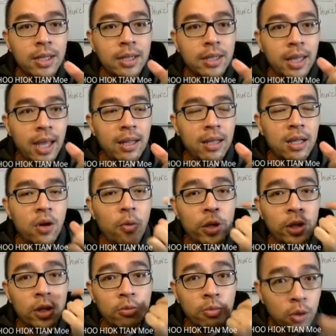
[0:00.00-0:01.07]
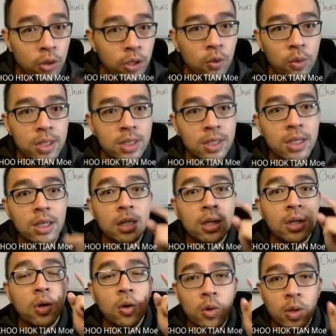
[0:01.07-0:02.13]
that when you blow the whistle,
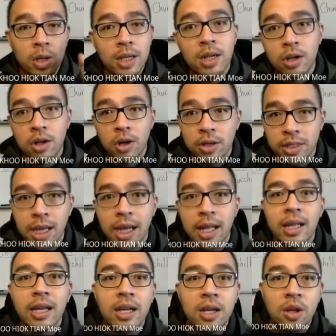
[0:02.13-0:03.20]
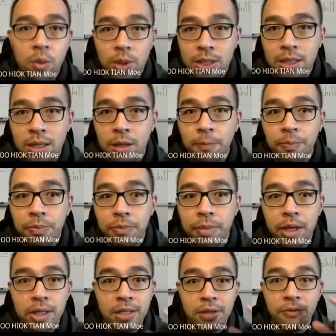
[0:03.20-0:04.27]
only the dogs can hear the whistle.
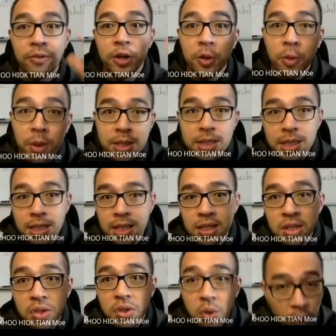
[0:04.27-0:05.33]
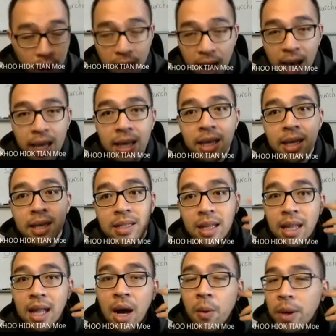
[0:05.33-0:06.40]
Because the frequency is so high
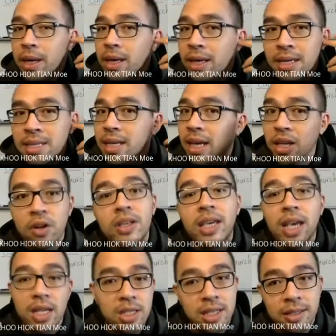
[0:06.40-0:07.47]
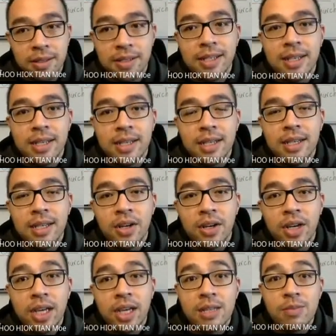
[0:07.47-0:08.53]
that our ears cannot catch it.
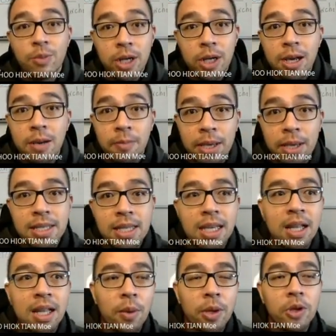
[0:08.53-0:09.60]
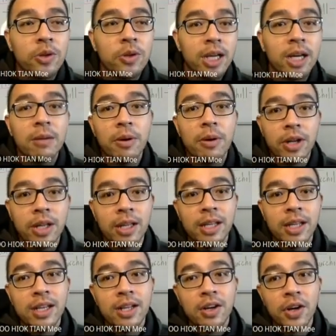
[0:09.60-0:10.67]
Okay, it's pretty amazing when you think about it.
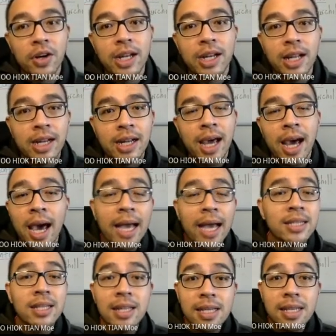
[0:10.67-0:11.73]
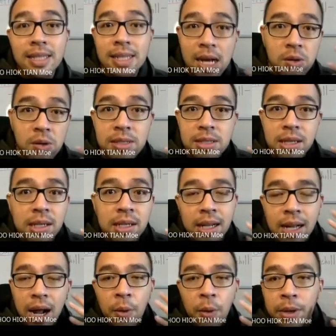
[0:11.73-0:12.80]
Okay, that there are actually sounds
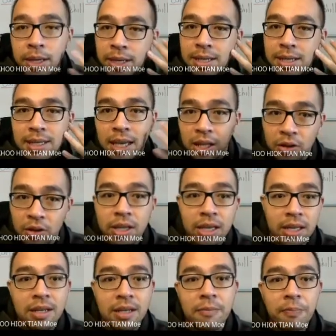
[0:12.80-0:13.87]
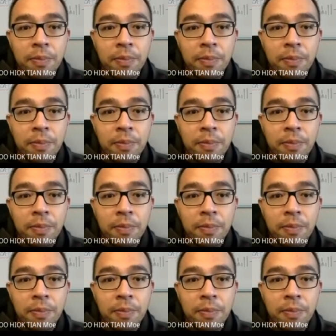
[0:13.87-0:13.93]
that our ears cannot hear.